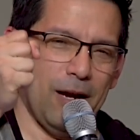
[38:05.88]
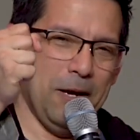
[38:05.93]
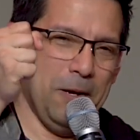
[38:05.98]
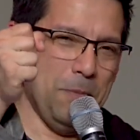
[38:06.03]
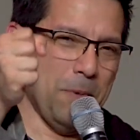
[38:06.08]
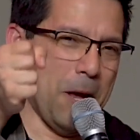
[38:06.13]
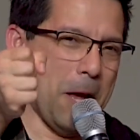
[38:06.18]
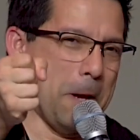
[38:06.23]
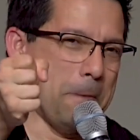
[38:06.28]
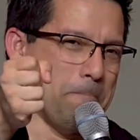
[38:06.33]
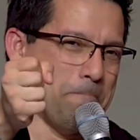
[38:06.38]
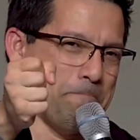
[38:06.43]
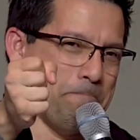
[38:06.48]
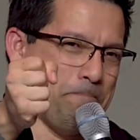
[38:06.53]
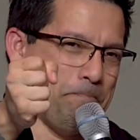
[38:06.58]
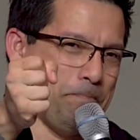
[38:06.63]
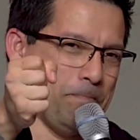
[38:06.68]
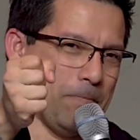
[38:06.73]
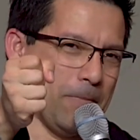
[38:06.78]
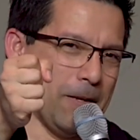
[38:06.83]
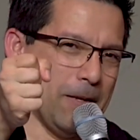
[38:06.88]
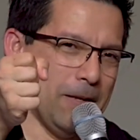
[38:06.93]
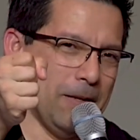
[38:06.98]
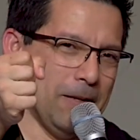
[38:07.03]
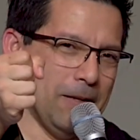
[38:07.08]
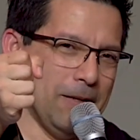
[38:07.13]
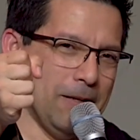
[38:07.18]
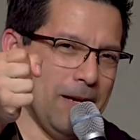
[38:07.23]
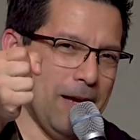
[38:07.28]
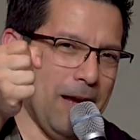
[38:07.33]
amen.
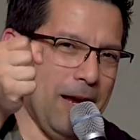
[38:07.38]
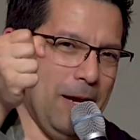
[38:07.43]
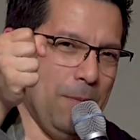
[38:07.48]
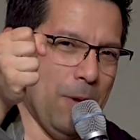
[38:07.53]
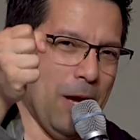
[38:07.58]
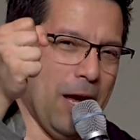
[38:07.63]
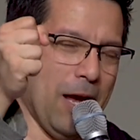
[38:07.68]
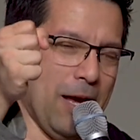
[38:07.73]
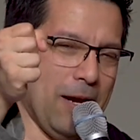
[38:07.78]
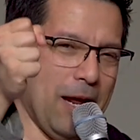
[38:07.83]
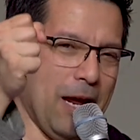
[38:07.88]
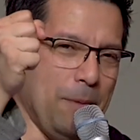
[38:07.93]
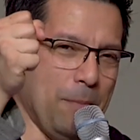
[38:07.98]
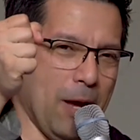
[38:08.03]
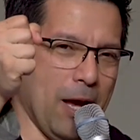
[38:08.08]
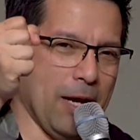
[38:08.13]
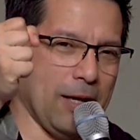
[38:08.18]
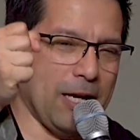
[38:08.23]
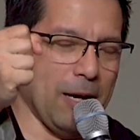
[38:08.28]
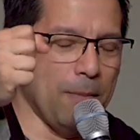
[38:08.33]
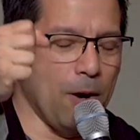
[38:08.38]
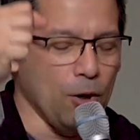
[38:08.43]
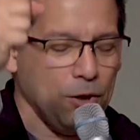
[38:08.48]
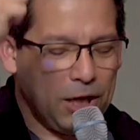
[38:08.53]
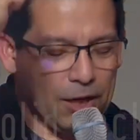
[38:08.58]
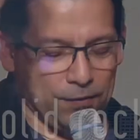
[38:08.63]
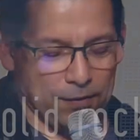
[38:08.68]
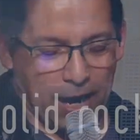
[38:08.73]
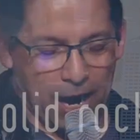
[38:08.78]
Amen. Amen. Come on, give